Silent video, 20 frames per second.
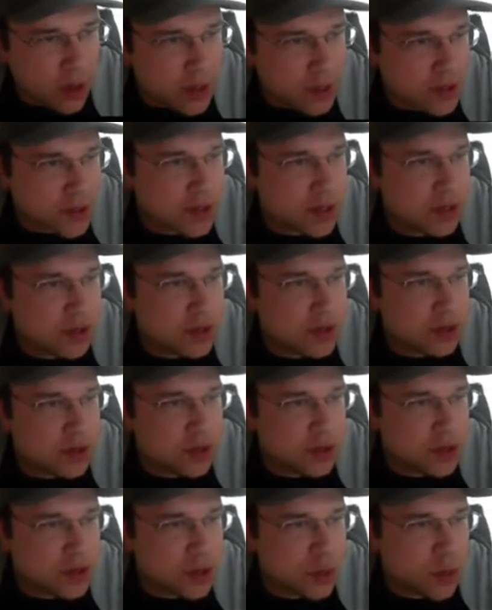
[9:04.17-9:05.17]
is
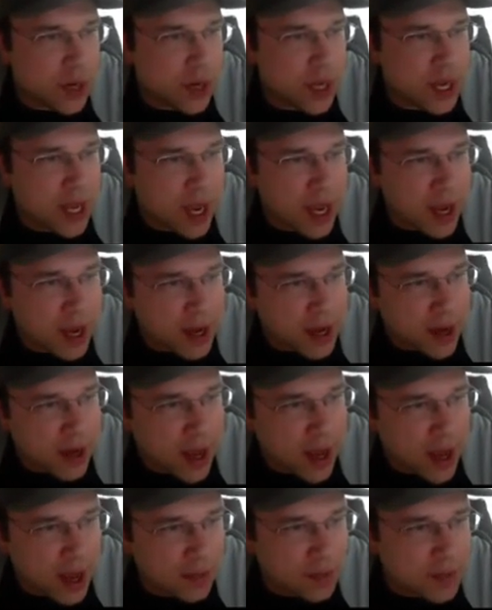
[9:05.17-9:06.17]
228.5.
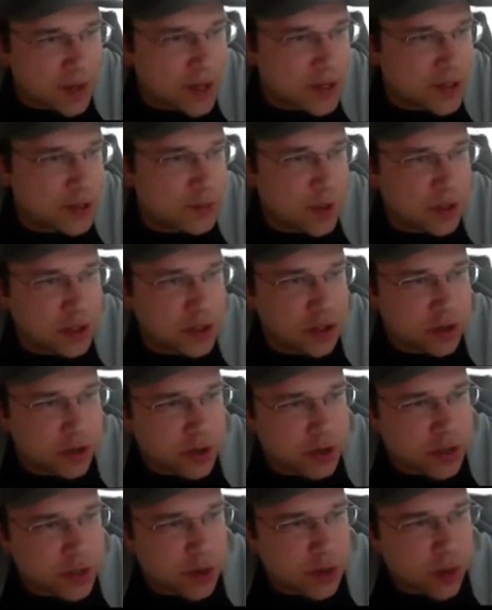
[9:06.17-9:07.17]
Dennis Smith
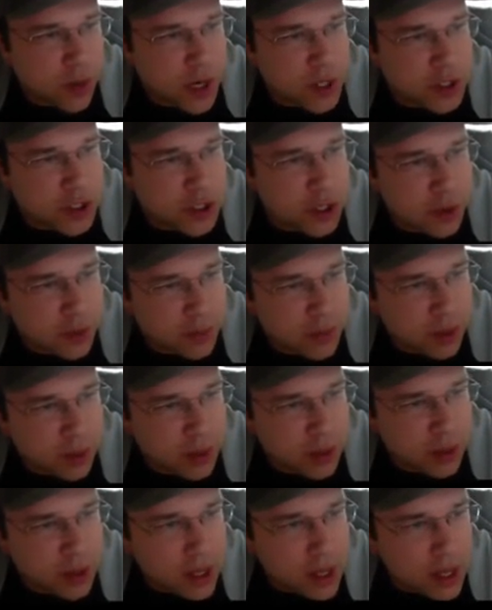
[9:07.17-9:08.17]
Jr. is
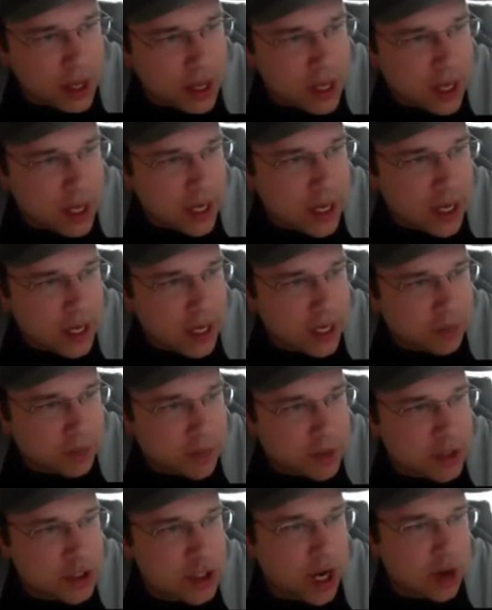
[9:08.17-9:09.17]
questionable.
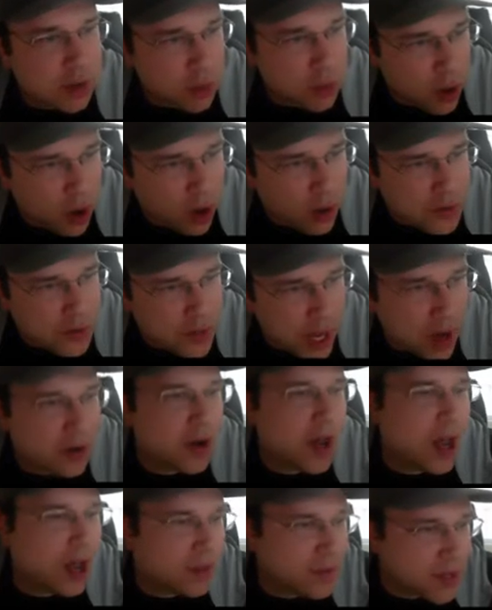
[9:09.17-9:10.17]
John Wall's out,
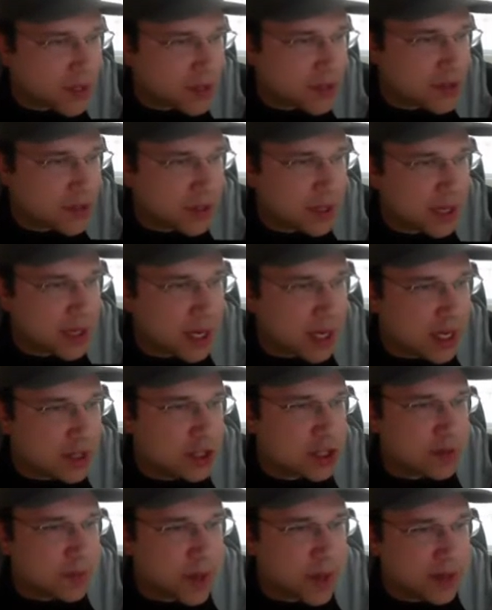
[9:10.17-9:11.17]
obviously.
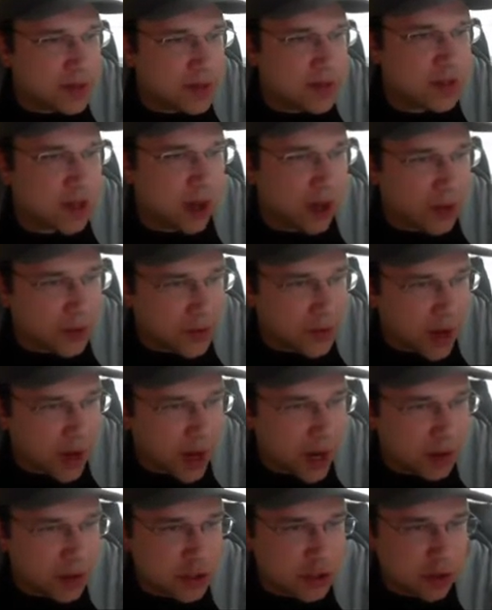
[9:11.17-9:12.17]
Ish Smith is also
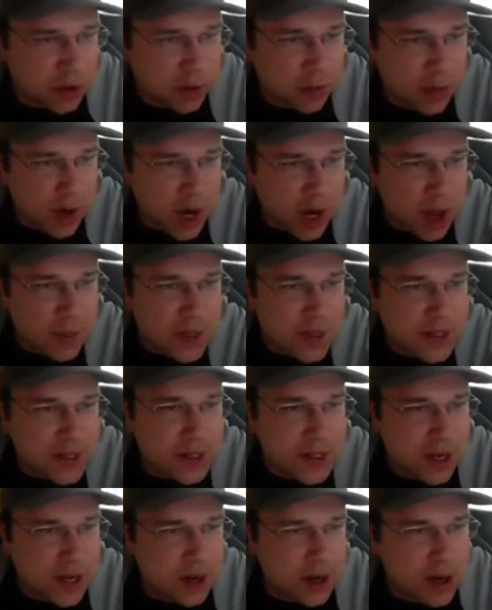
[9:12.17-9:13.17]
out. Jerome
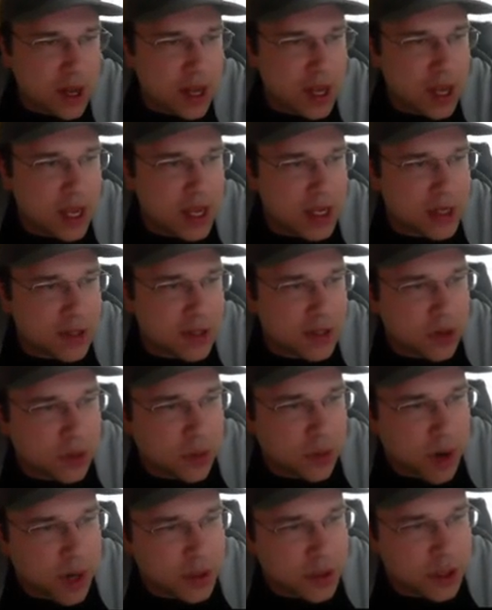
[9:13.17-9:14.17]
Robinson is
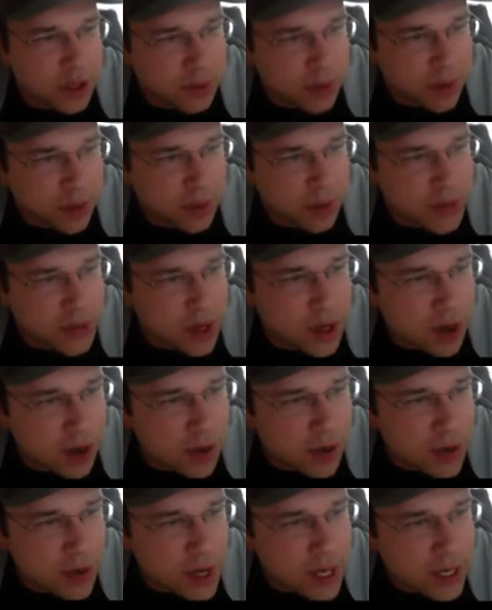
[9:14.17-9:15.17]
questionable.
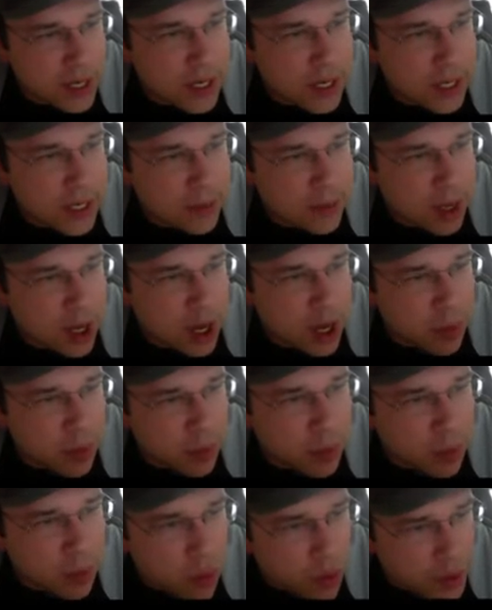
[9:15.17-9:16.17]
So a
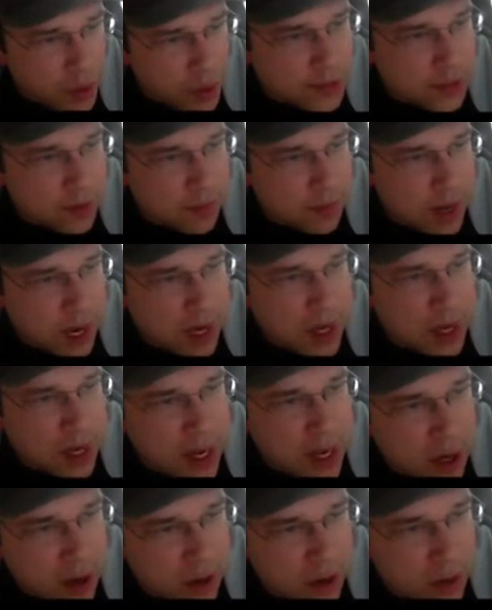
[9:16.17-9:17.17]
couple points to make
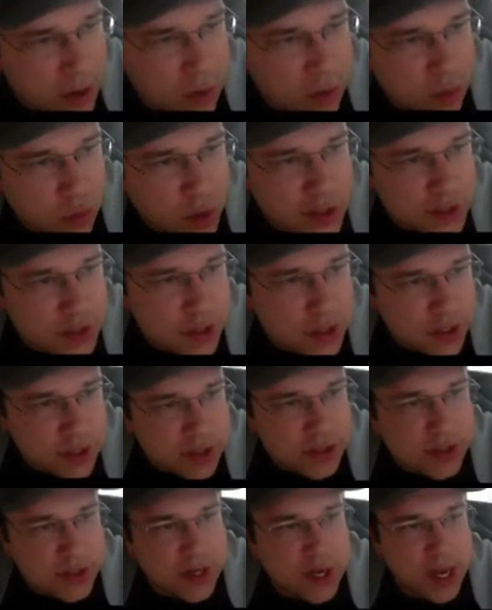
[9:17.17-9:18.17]
here. The
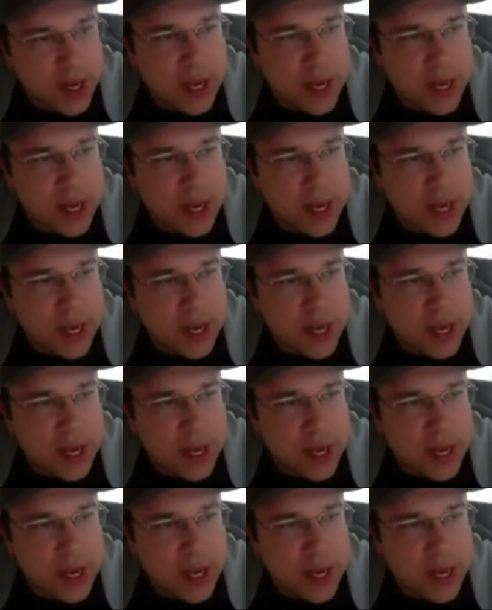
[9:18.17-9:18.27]
Wizards,